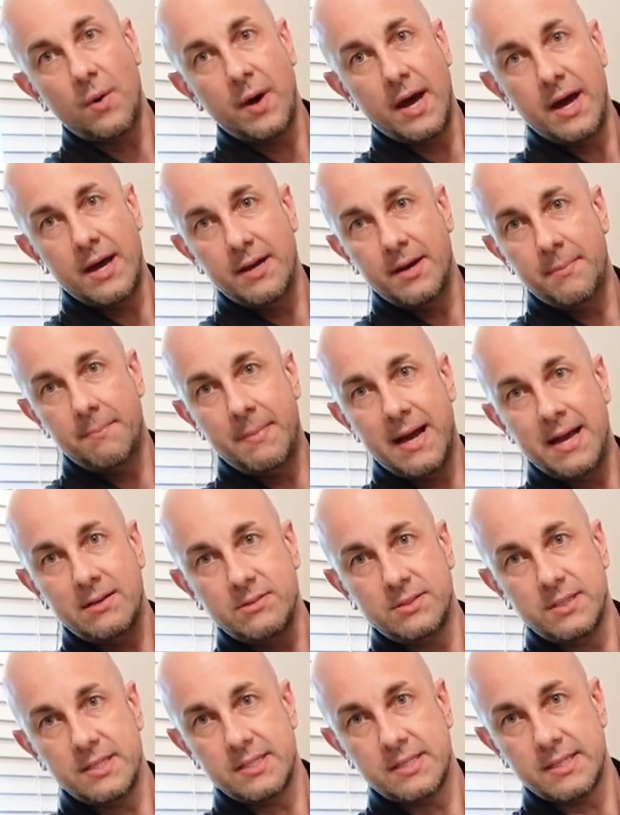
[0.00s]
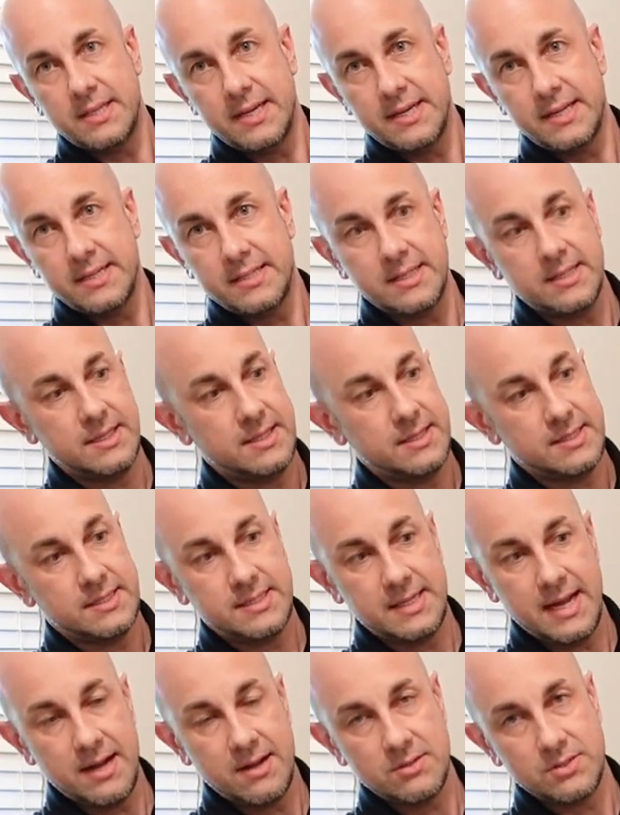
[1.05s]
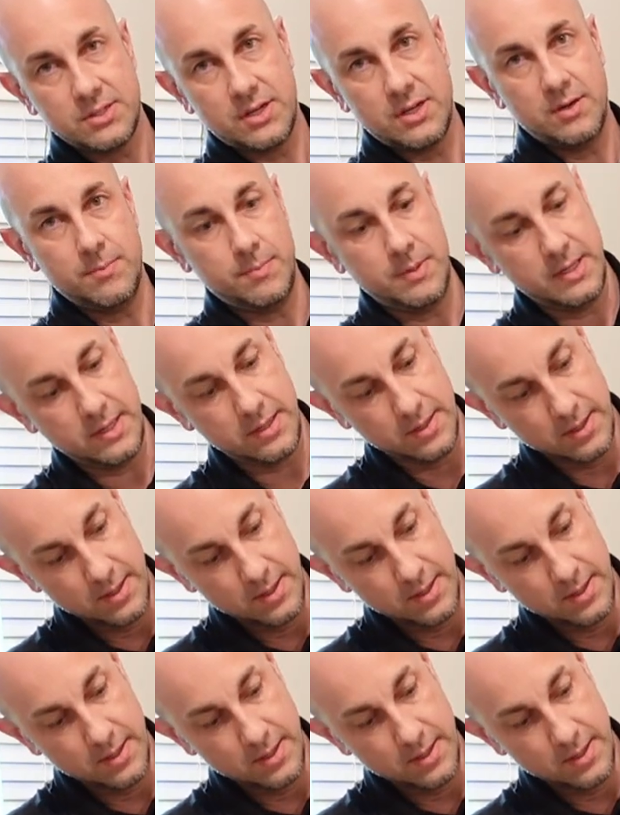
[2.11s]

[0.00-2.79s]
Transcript: ahead and mount these things, and then the sound's going to be,